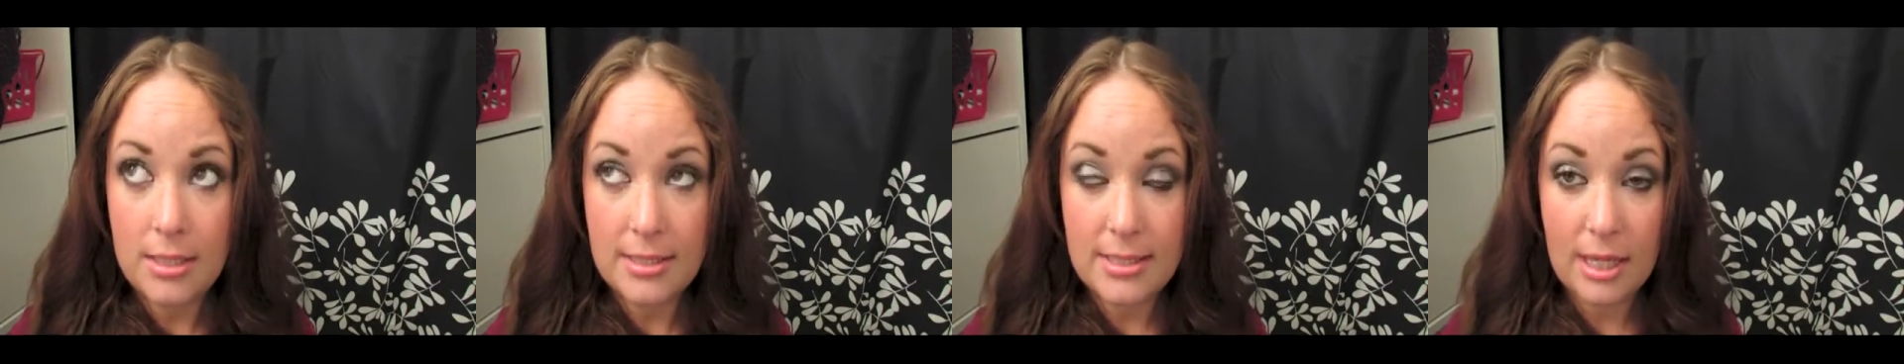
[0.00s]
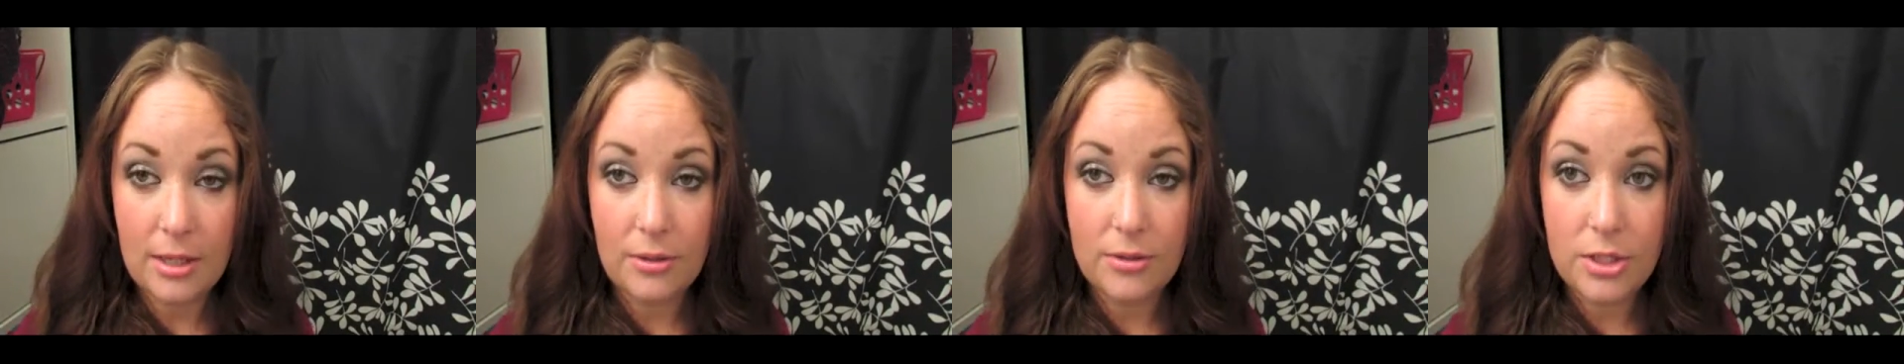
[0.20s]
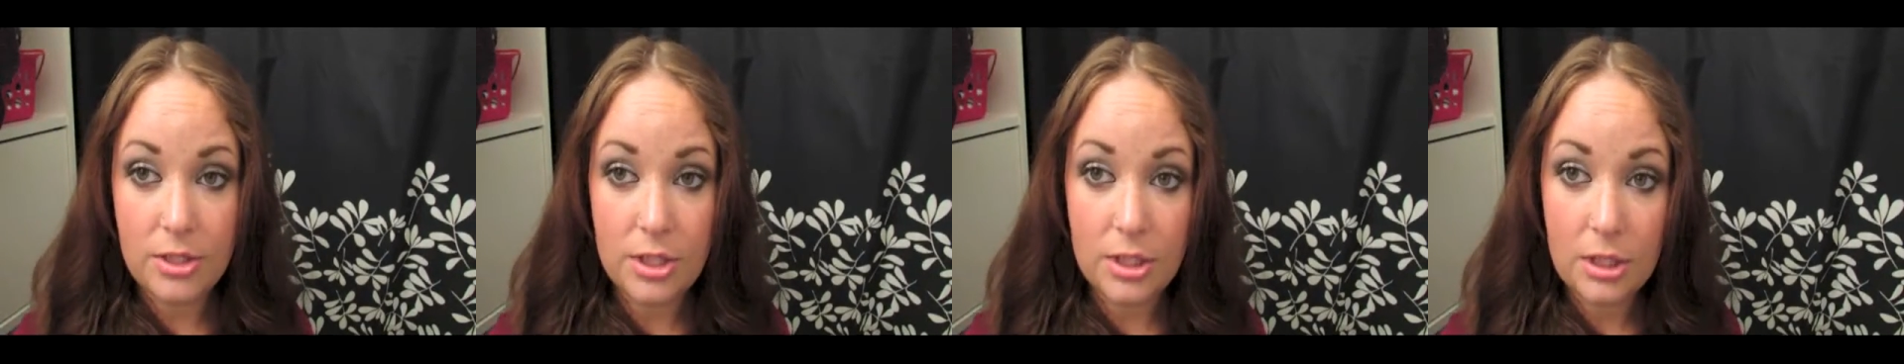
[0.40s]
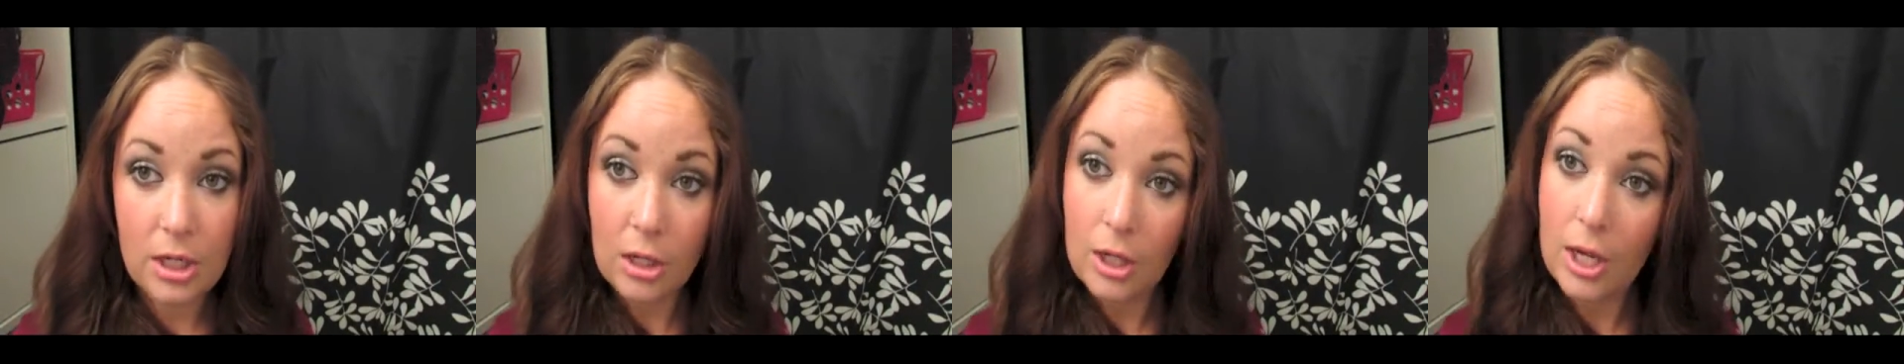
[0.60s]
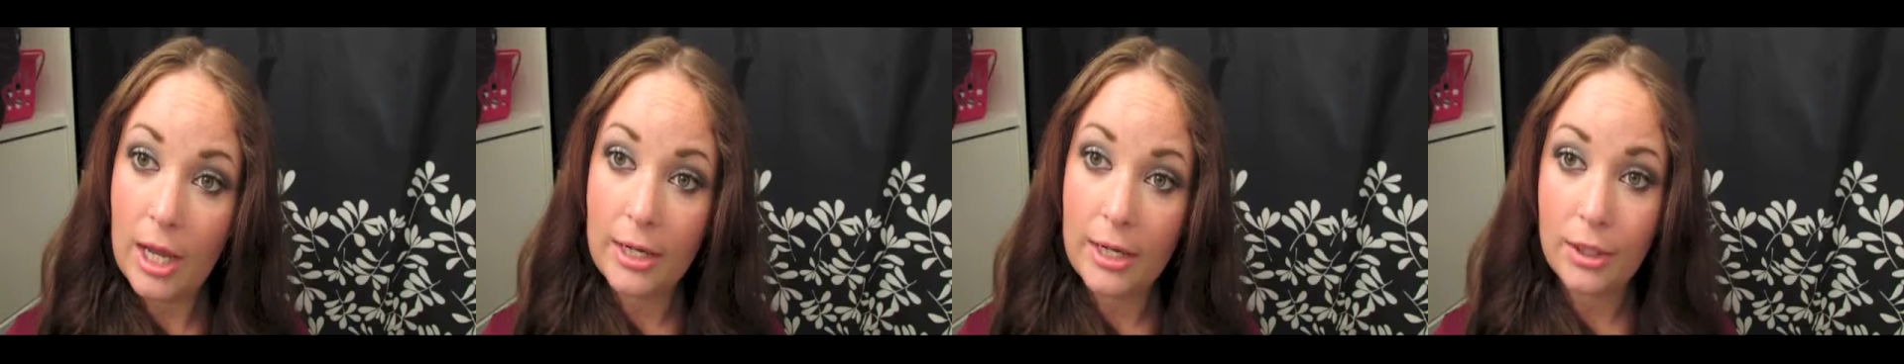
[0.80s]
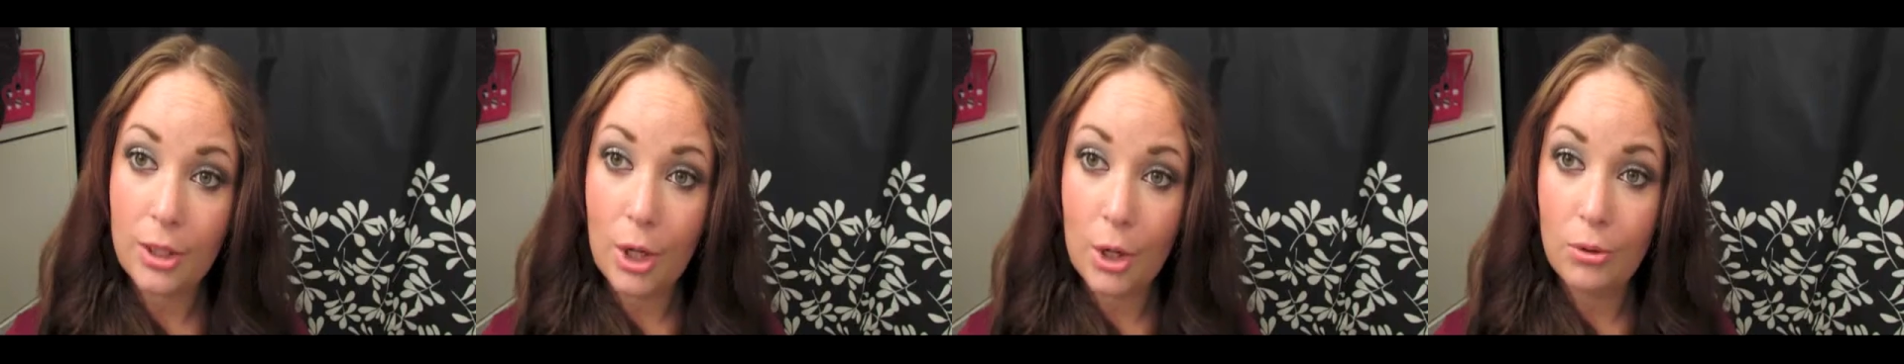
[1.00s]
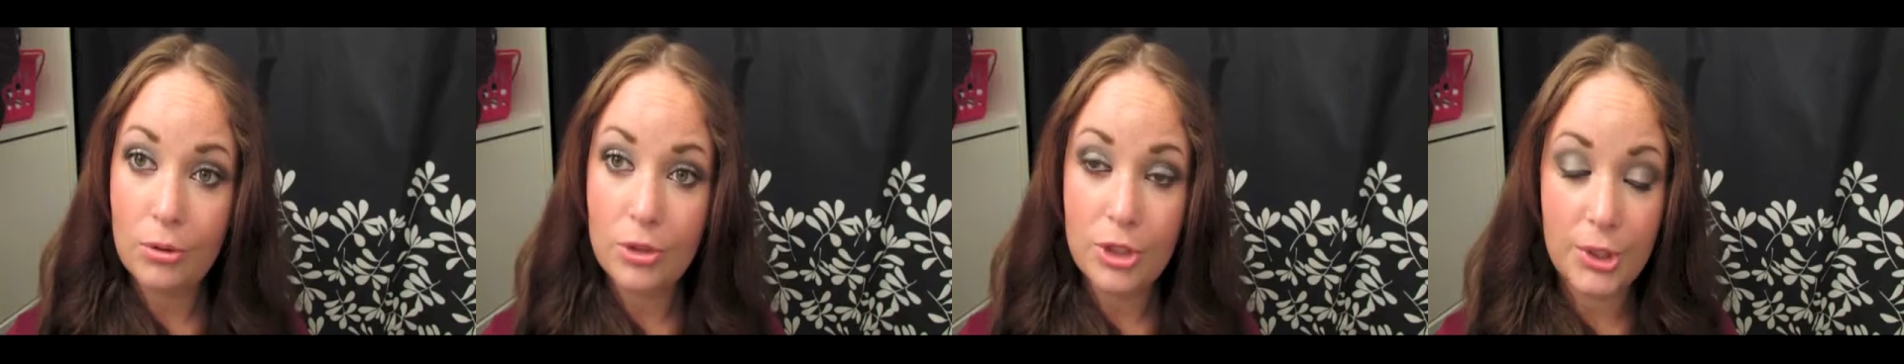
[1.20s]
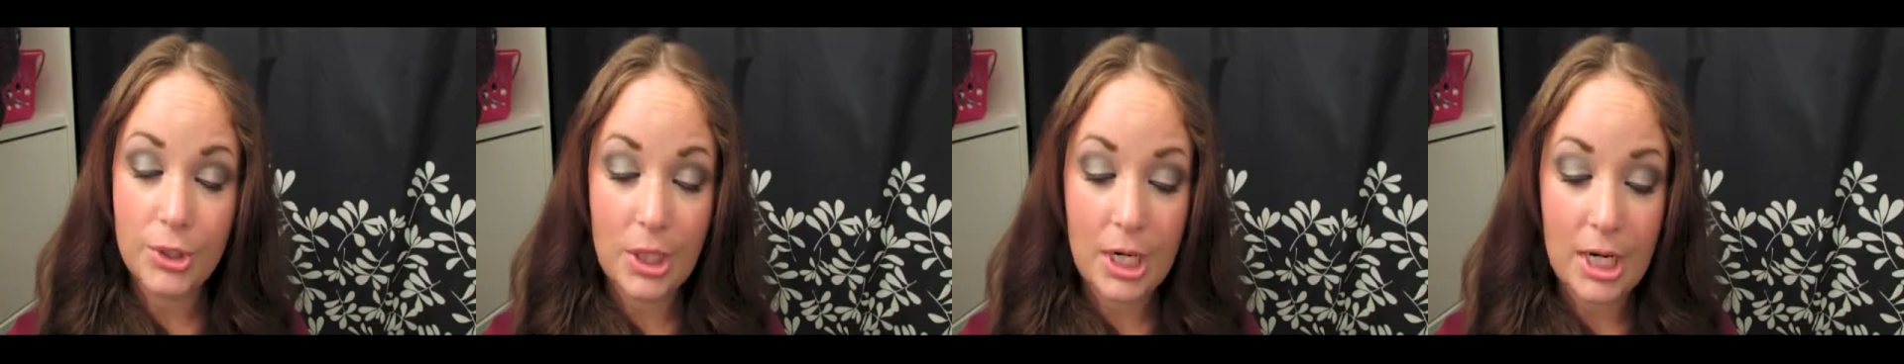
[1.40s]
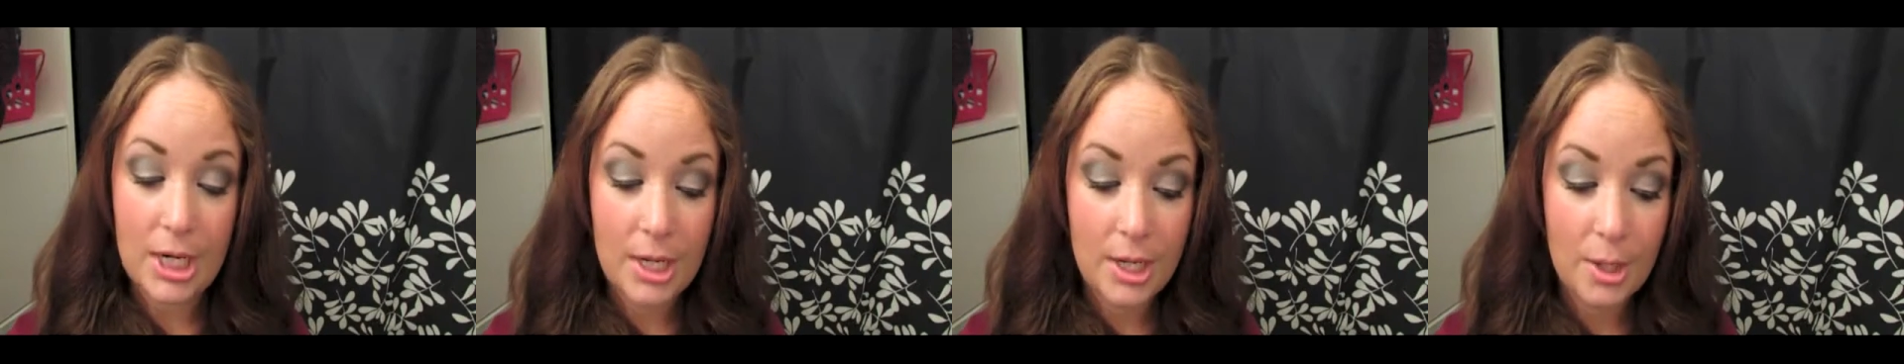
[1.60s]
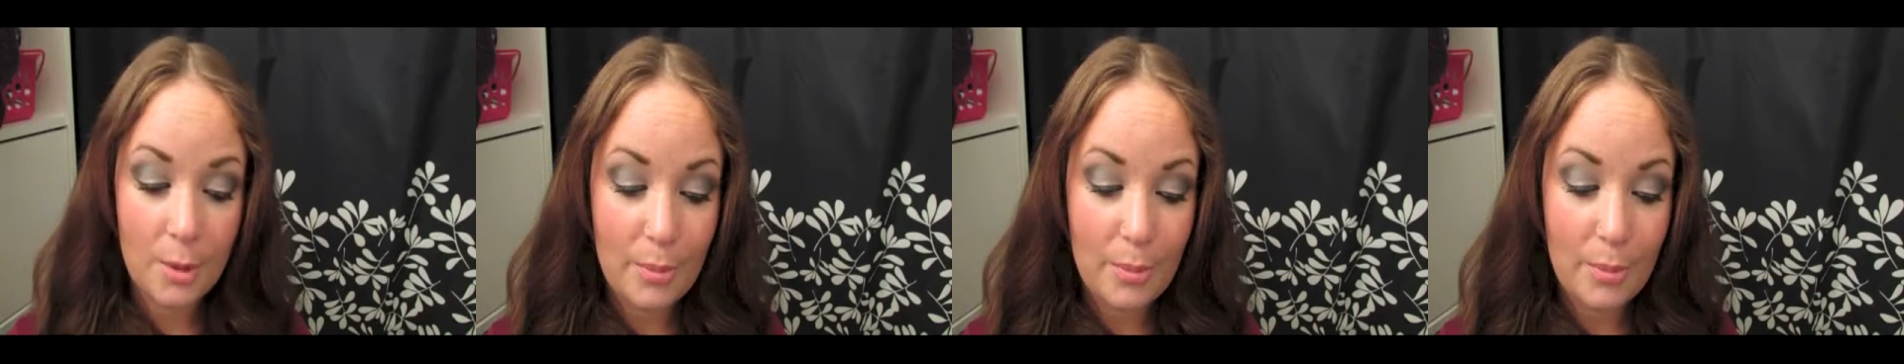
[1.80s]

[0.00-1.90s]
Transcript: south to kind of go do our